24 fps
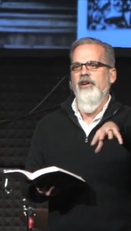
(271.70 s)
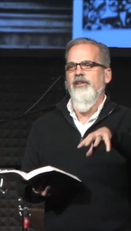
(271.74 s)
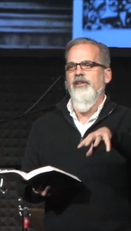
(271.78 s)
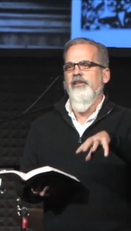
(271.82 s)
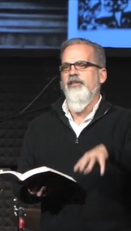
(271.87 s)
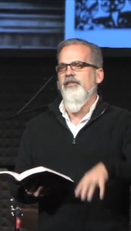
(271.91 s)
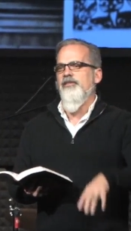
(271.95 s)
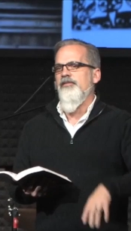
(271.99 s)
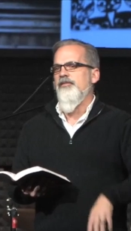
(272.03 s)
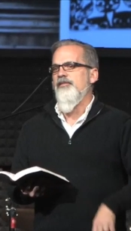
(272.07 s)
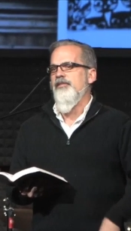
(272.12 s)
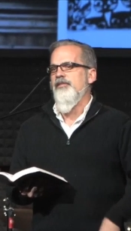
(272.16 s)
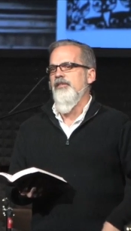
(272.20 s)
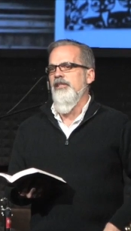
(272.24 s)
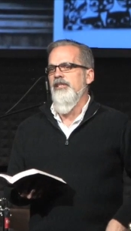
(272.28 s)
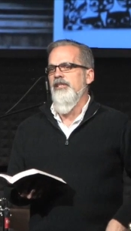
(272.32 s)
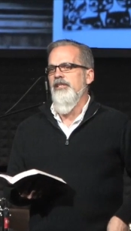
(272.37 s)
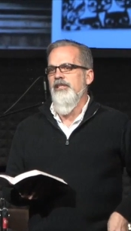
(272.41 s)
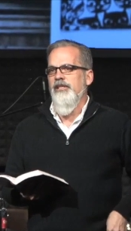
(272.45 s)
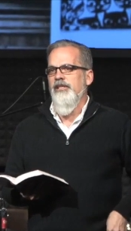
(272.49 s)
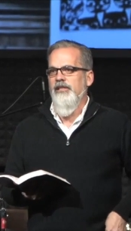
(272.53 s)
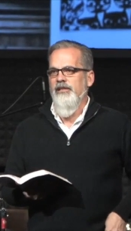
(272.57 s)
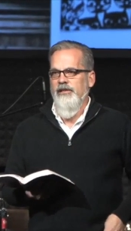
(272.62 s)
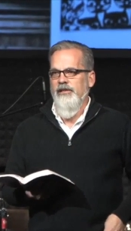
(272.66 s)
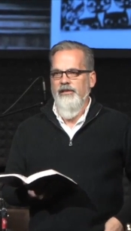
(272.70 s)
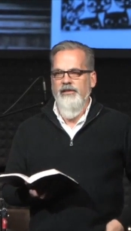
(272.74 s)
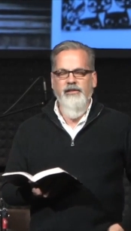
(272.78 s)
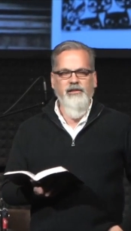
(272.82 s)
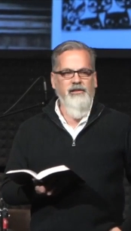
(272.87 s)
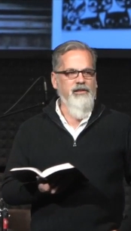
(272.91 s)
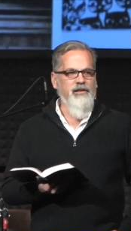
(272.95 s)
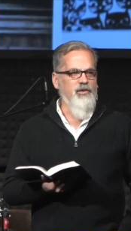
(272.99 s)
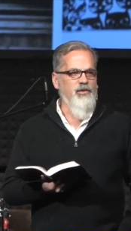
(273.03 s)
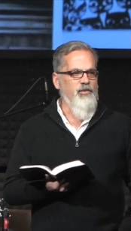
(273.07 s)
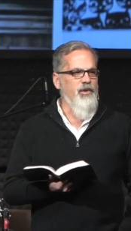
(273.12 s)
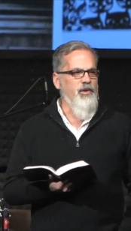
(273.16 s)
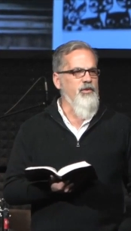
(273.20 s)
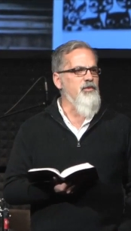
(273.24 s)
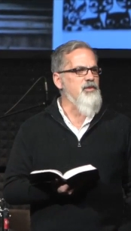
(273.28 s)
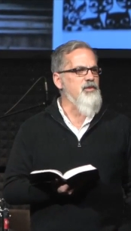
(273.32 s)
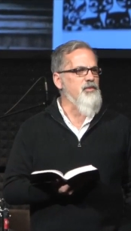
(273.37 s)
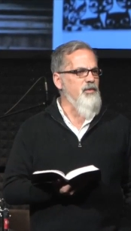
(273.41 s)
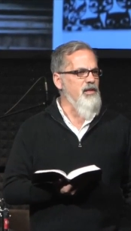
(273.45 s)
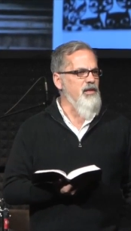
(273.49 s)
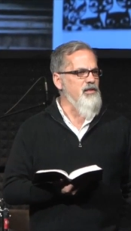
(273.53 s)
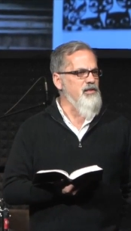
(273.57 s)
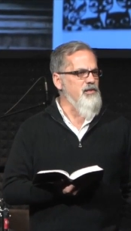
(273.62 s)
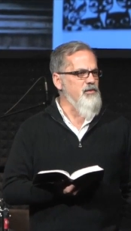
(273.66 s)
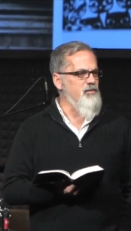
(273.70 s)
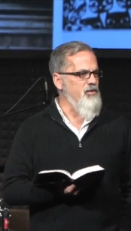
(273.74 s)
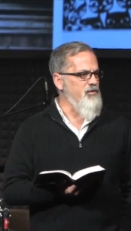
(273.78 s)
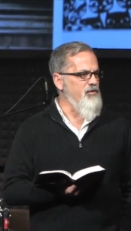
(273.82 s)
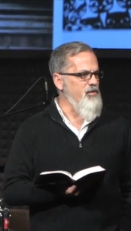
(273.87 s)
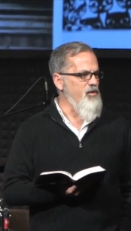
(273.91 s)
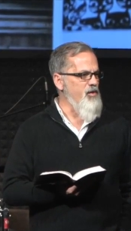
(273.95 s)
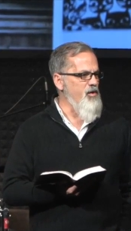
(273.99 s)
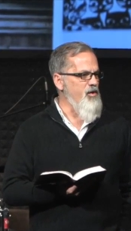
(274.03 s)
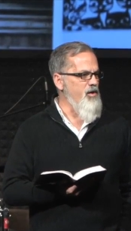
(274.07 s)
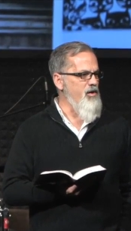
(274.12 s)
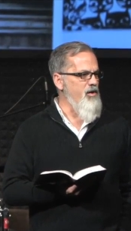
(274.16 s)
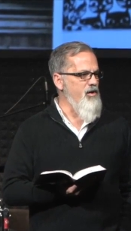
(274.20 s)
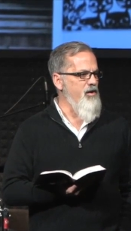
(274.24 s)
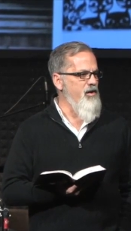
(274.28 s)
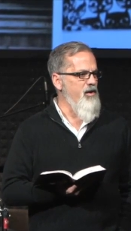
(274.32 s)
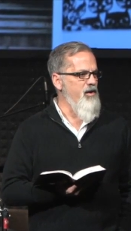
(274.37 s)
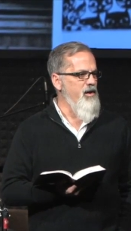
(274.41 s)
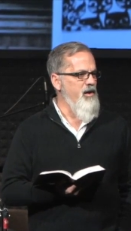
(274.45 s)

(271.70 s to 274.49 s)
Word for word: in our city that we're responsible for.